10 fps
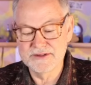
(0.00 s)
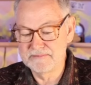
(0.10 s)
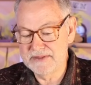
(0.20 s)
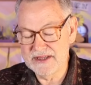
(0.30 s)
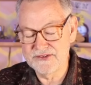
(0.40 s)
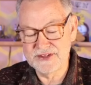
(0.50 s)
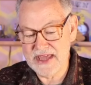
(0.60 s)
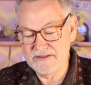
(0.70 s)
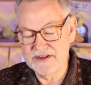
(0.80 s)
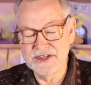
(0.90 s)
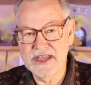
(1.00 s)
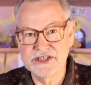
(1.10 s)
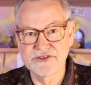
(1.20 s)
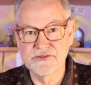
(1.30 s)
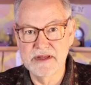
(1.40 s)
best
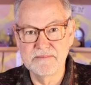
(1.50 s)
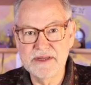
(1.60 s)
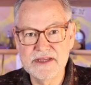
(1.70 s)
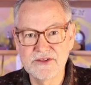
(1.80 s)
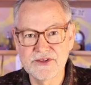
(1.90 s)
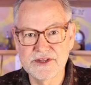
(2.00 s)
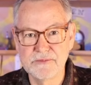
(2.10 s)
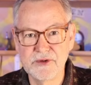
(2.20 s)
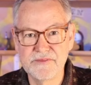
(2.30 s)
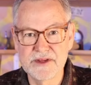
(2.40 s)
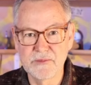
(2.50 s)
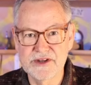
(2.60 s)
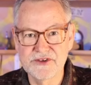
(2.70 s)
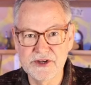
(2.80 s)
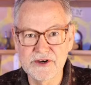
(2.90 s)
advantageous for my bees to move them when
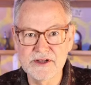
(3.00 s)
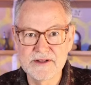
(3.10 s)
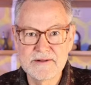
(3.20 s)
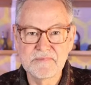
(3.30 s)
it's dark.